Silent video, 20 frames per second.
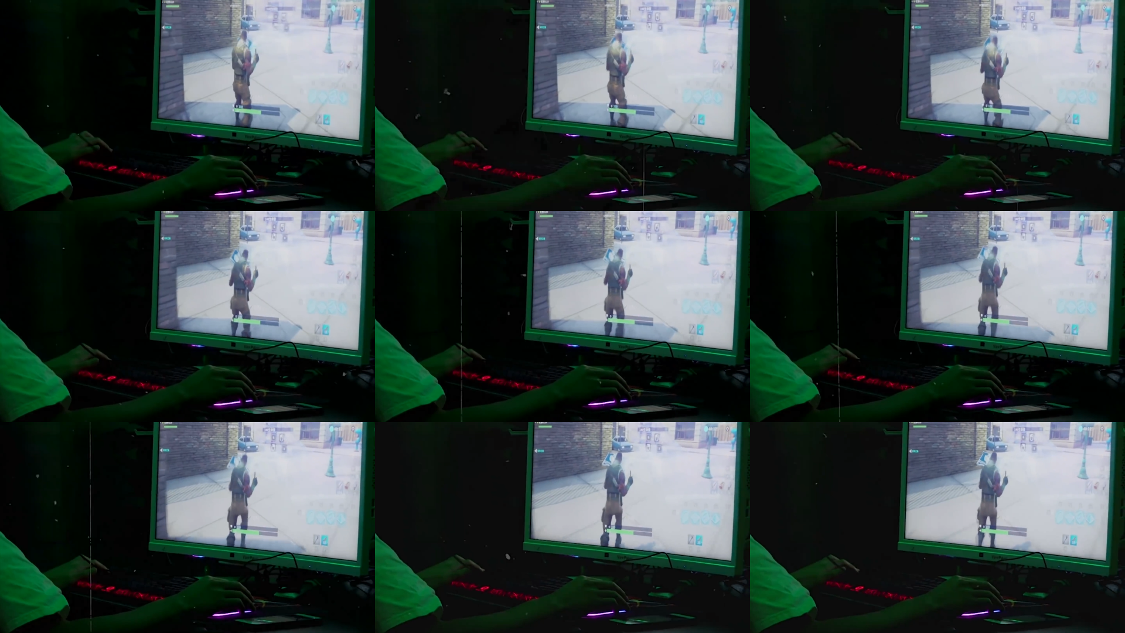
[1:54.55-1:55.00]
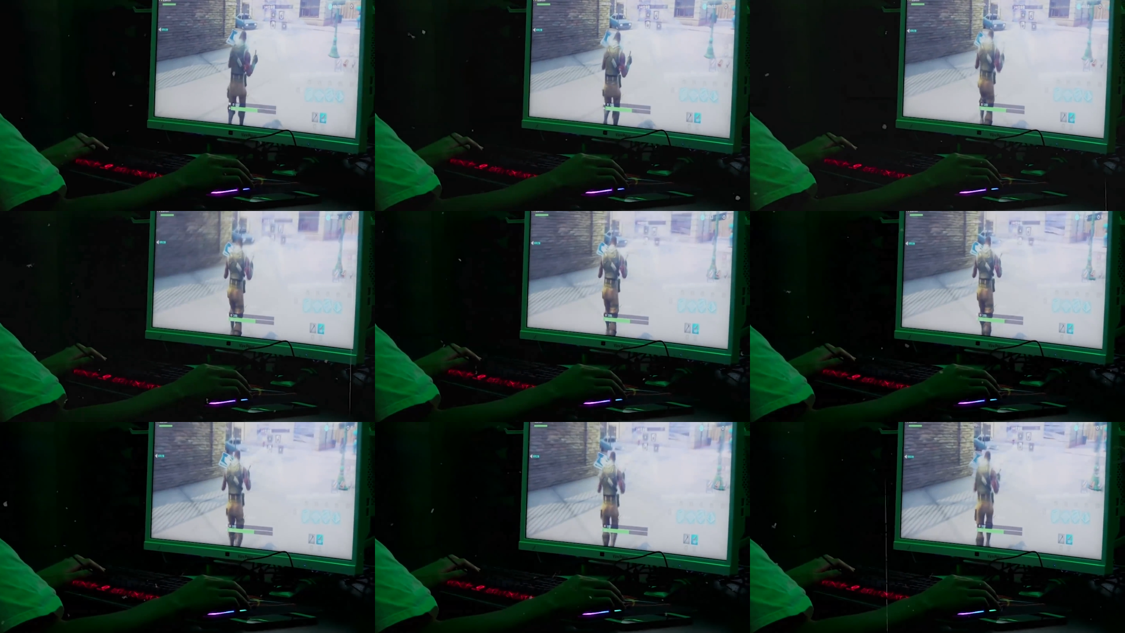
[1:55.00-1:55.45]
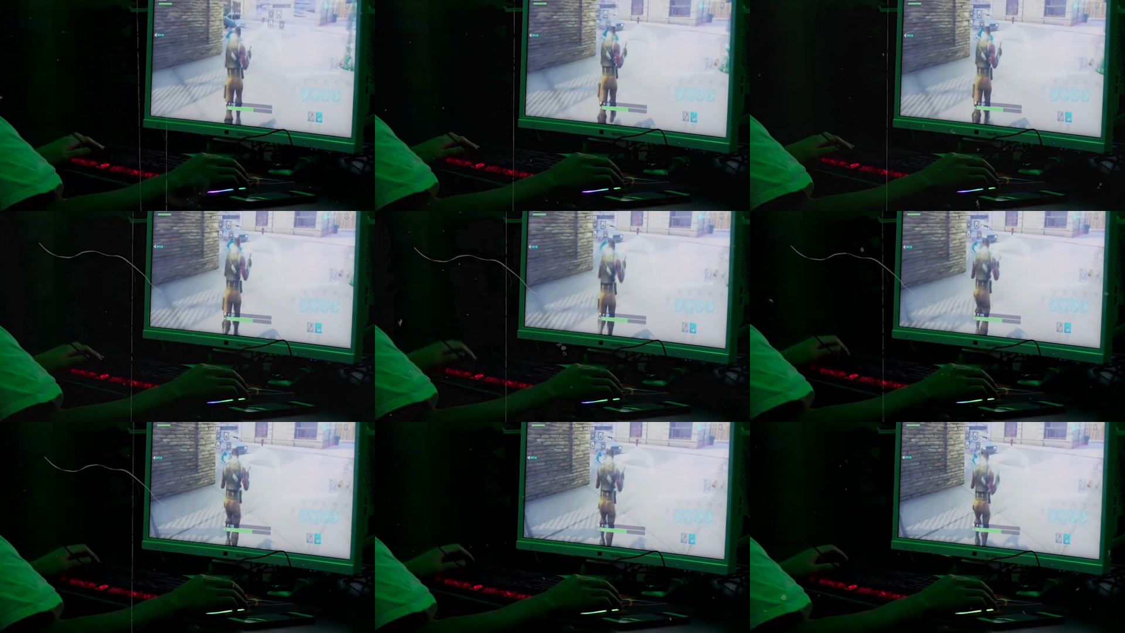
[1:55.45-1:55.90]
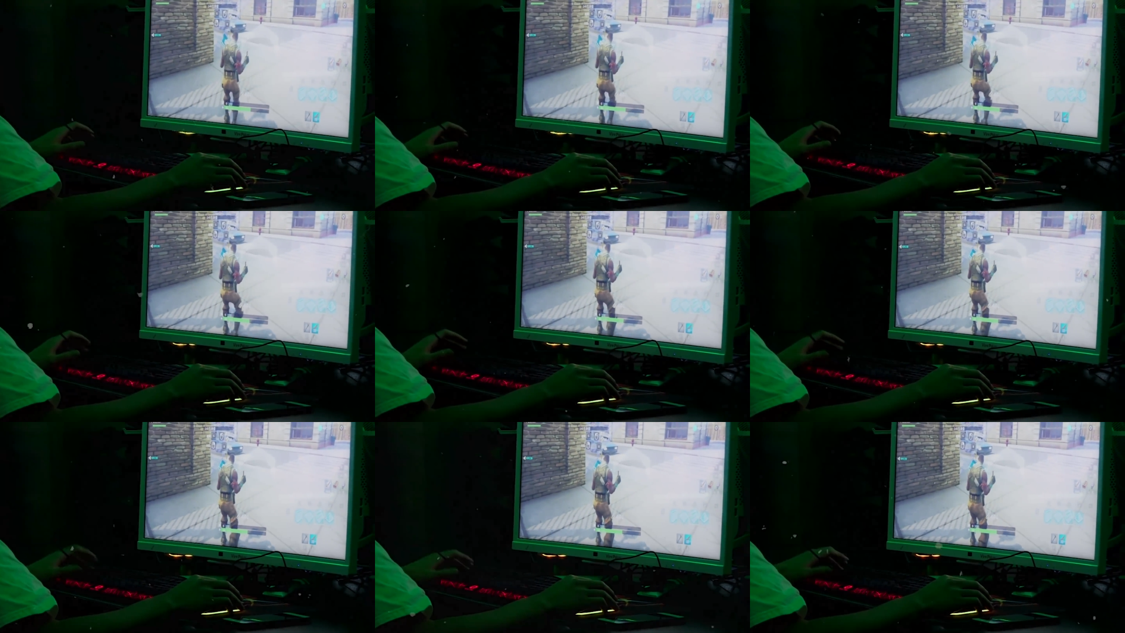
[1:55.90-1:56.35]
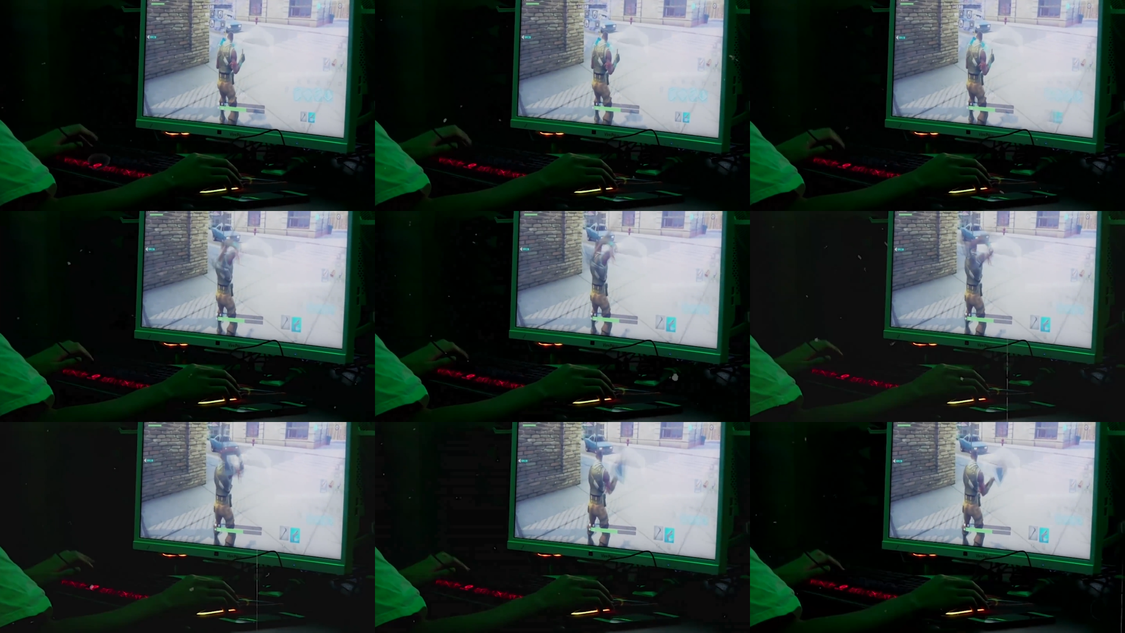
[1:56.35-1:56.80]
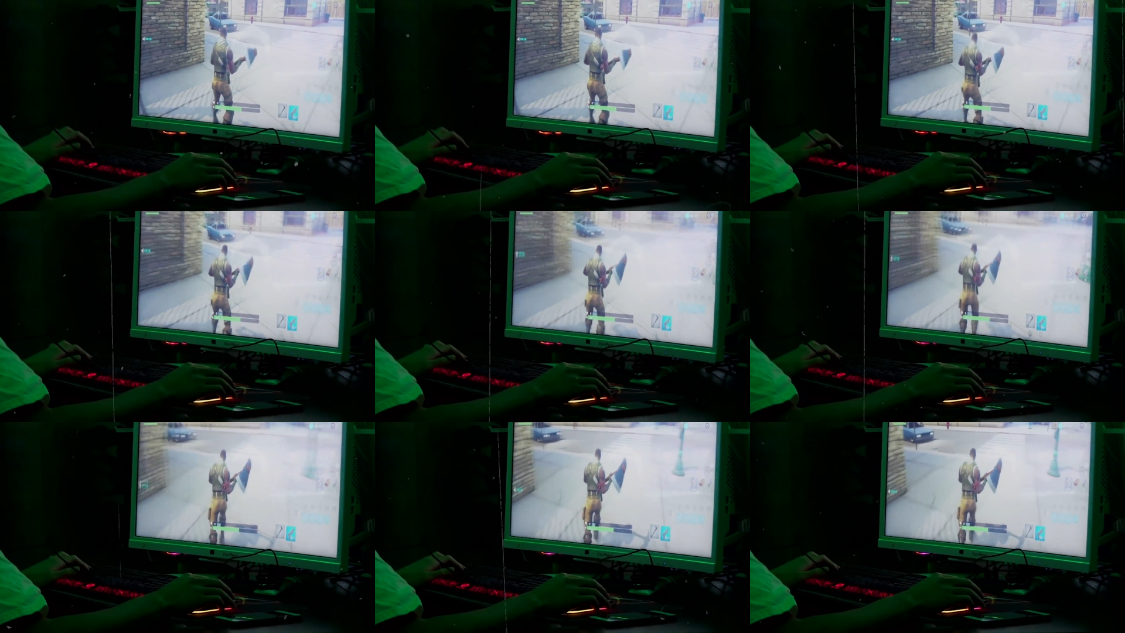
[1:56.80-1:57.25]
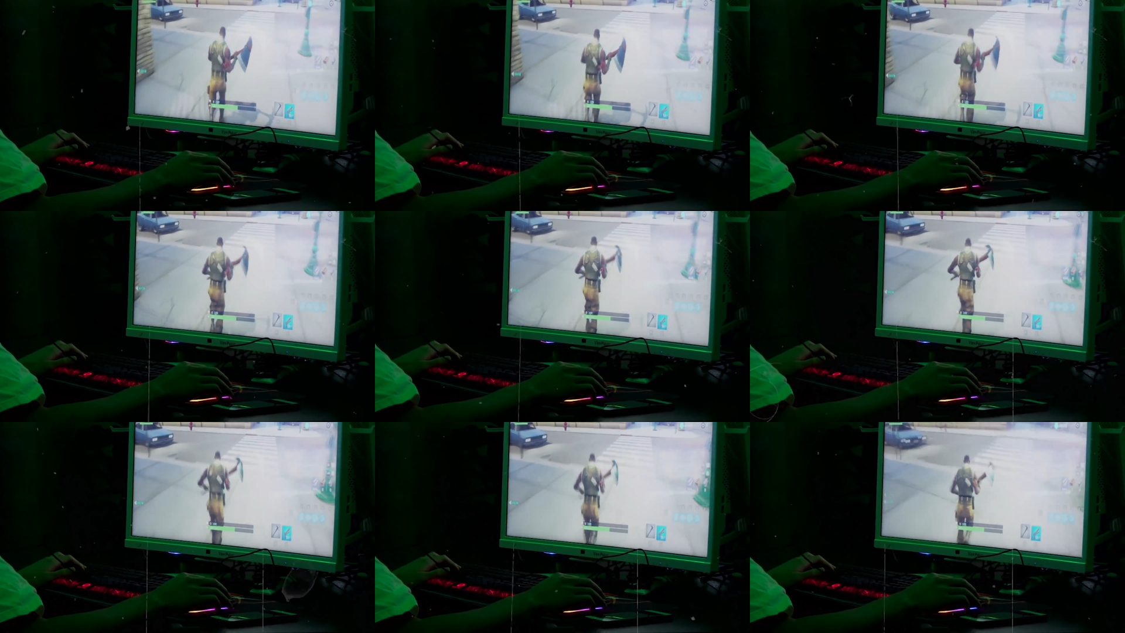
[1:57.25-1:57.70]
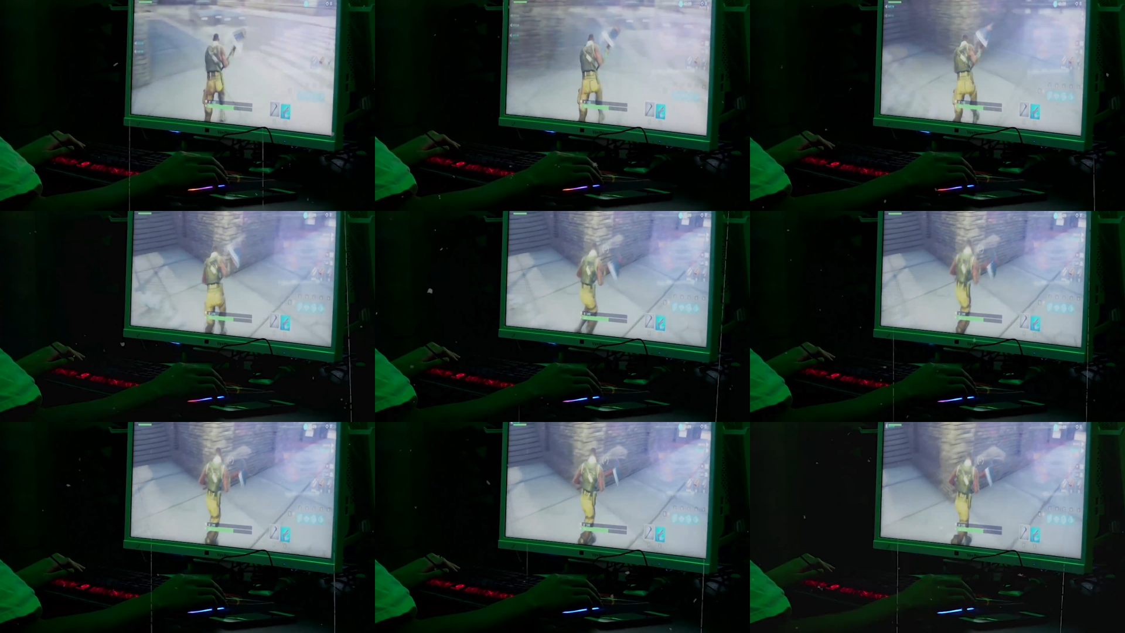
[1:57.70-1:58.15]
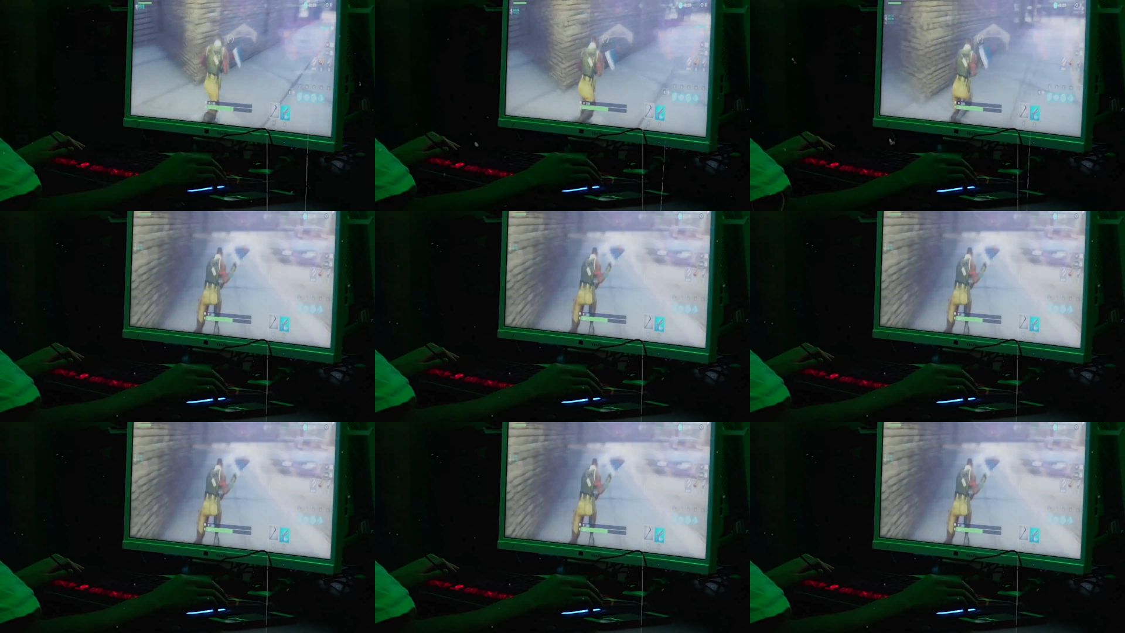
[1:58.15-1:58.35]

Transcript: Nobody's mouth can be seen.